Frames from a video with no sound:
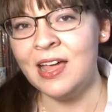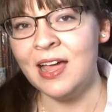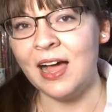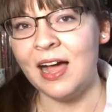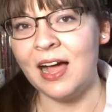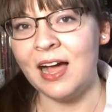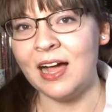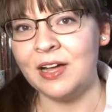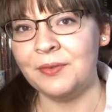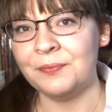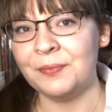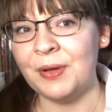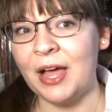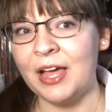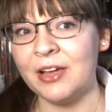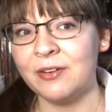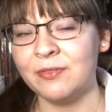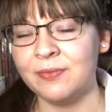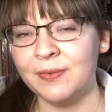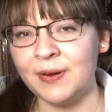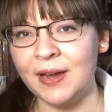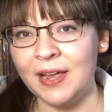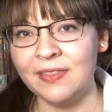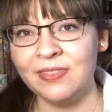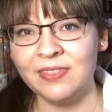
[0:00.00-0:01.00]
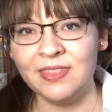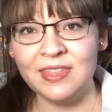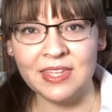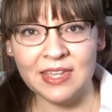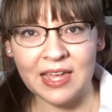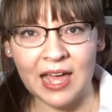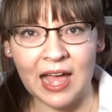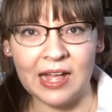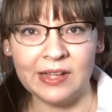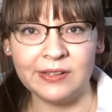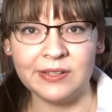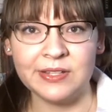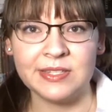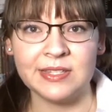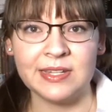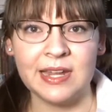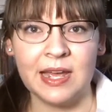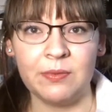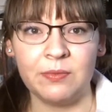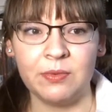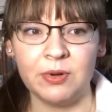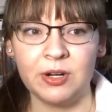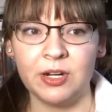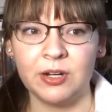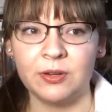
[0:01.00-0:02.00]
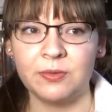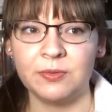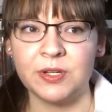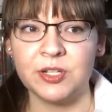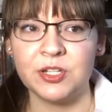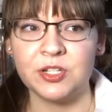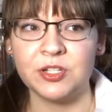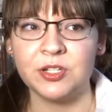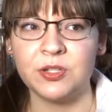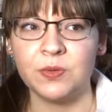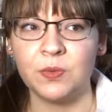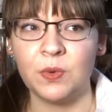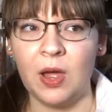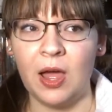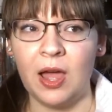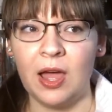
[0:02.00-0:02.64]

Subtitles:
I've read The Alice Network, which,